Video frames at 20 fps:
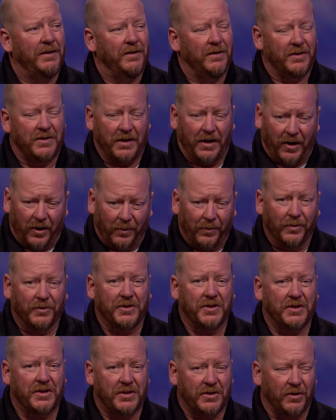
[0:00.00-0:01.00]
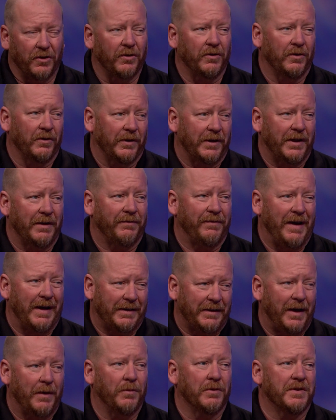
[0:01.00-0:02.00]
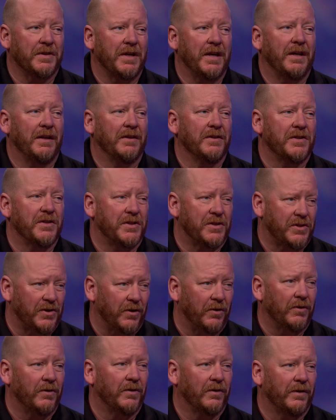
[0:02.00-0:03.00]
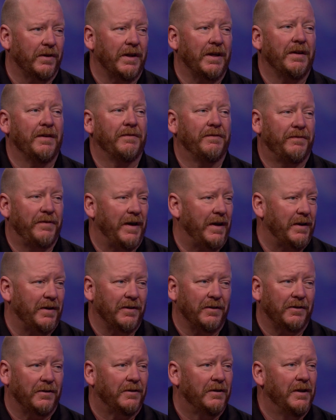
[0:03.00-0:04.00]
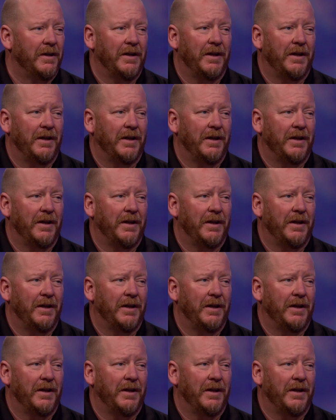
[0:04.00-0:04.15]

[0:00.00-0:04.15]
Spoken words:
it's almost certainly, in fact, I will say it is certainly fentanyl